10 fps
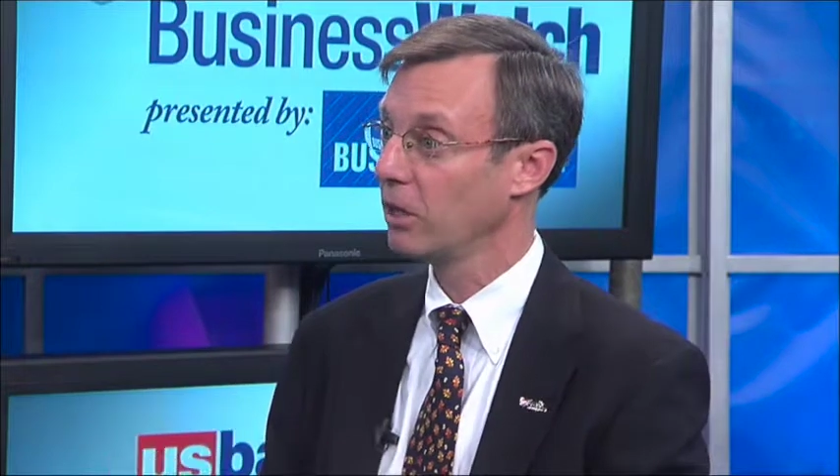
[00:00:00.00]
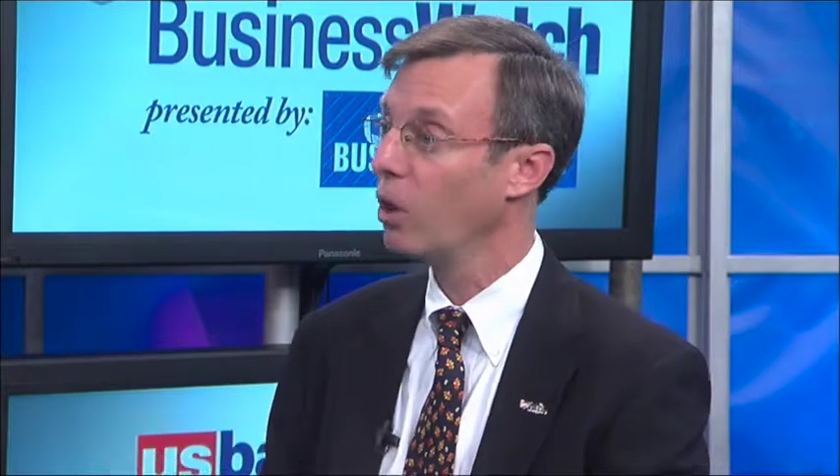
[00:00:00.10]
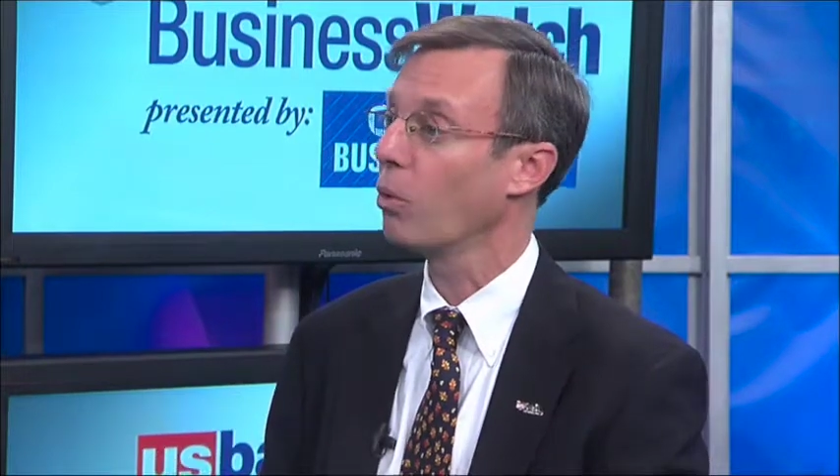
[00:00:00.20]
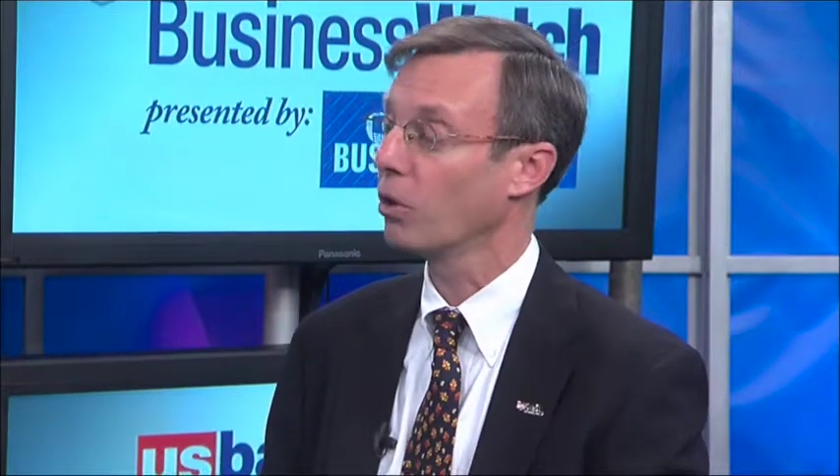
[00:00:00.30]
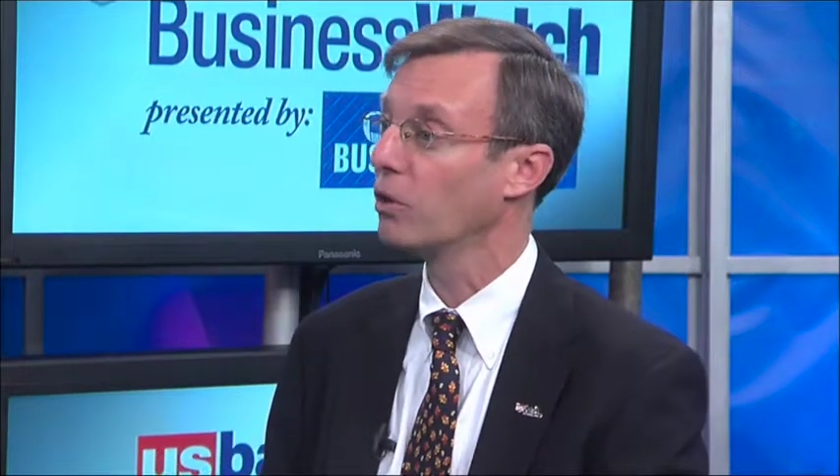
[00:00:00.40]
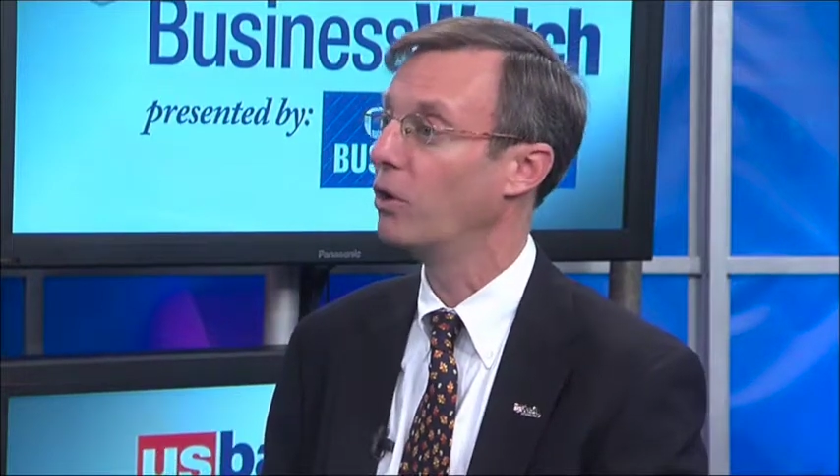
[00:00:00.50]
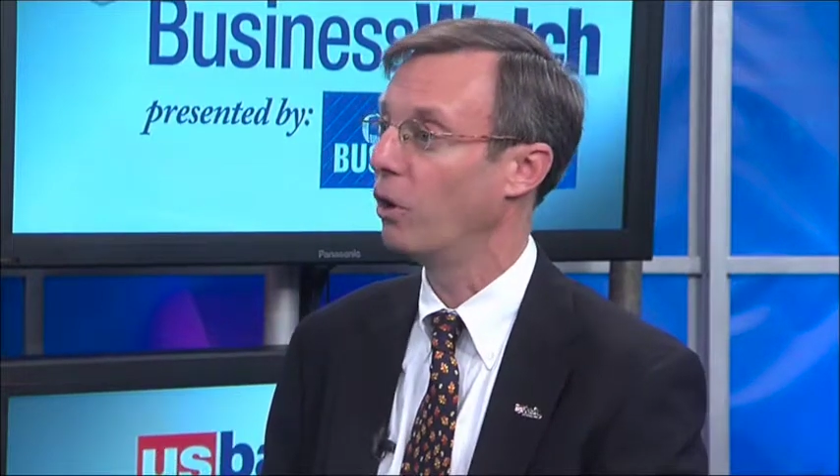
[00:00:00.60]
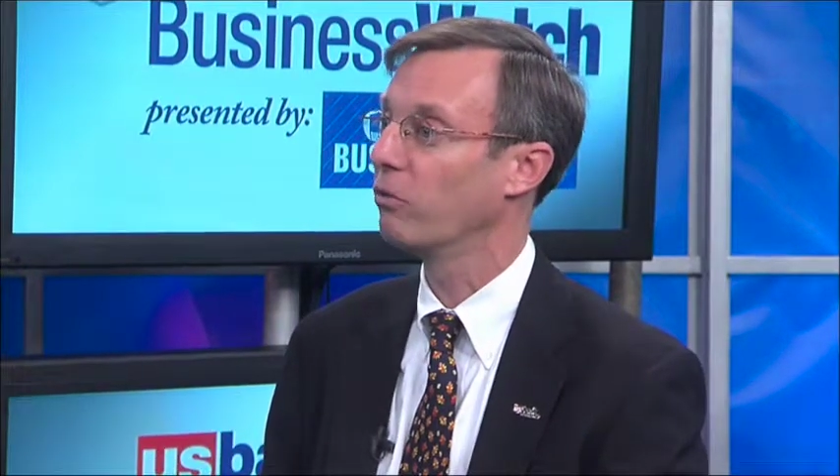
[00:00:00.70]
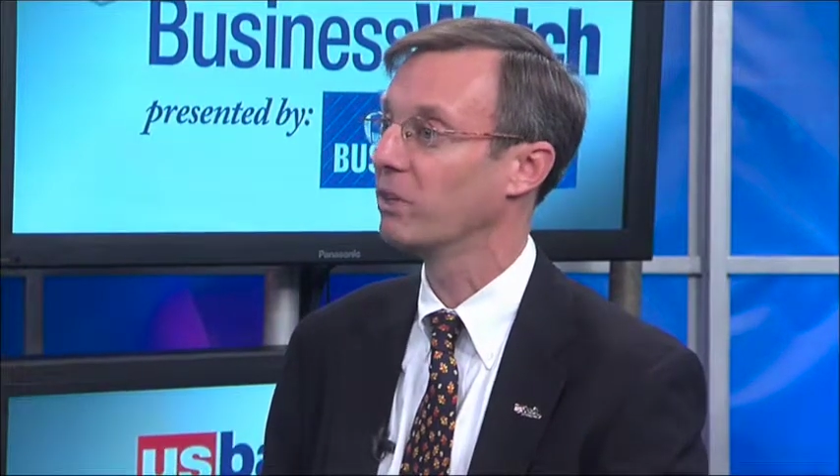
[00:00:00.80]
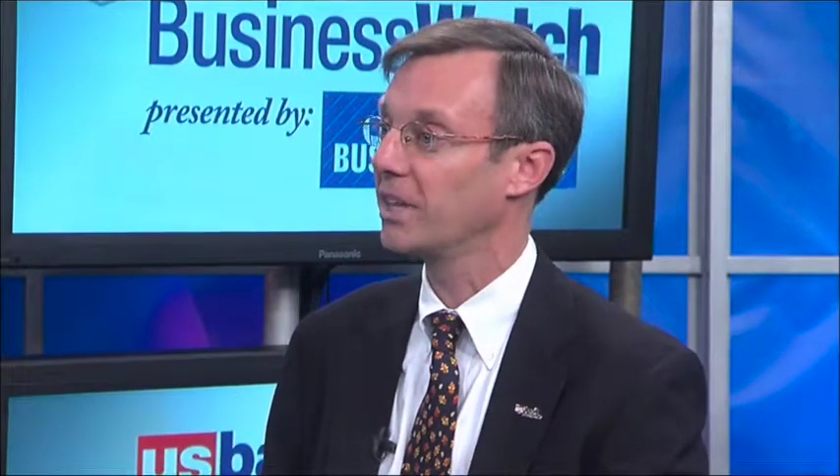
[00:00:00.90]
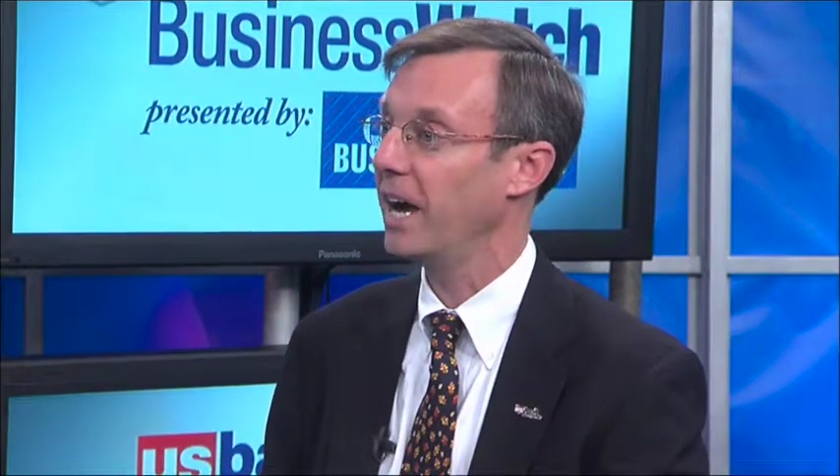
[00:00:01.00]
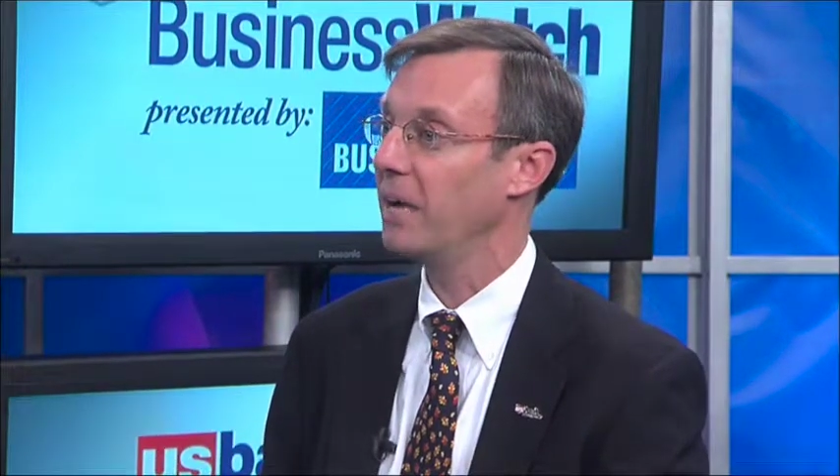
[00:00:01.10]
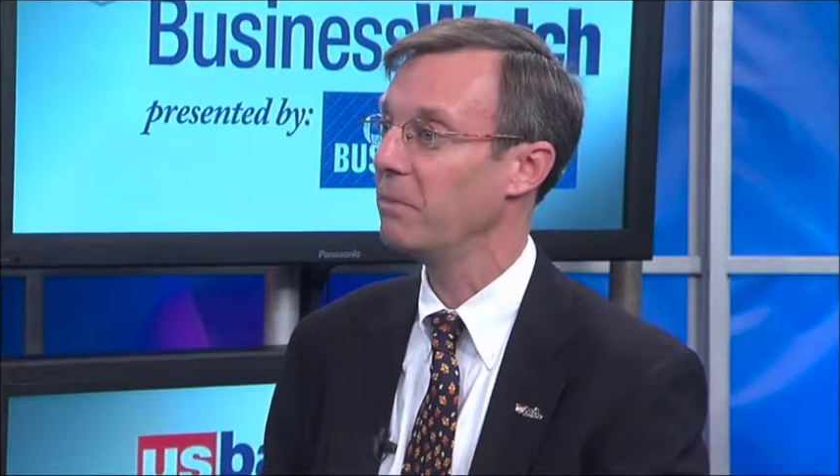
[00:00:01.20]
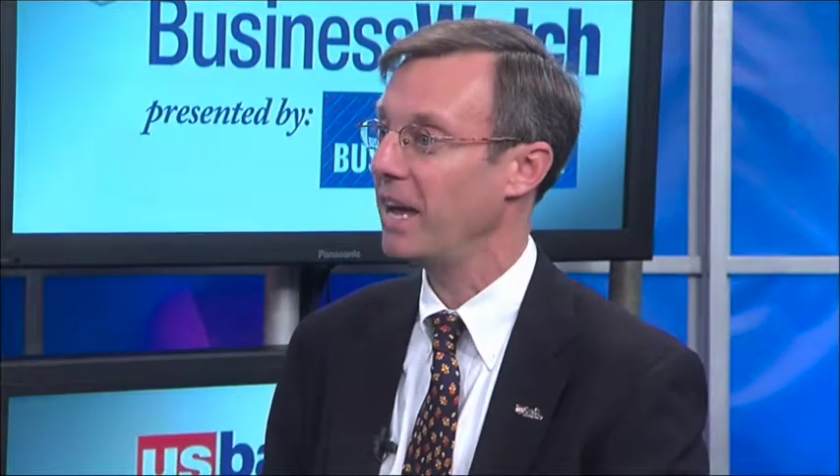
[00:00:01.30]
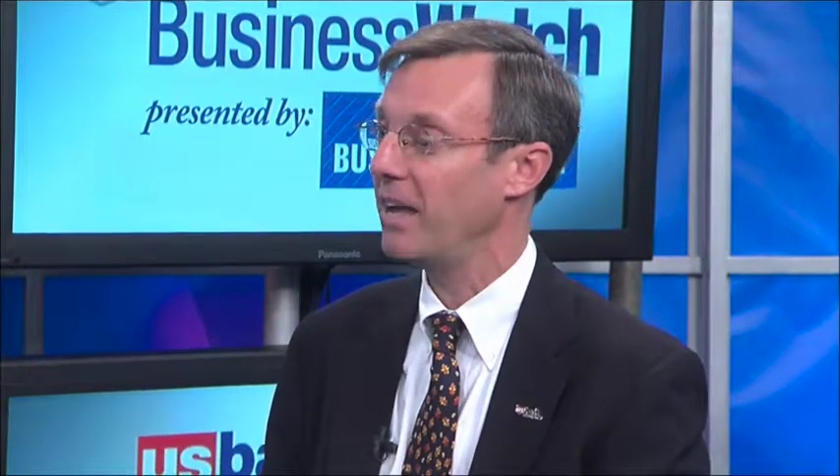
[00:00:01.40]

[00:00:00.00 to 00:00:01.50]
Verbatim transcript: lower over time.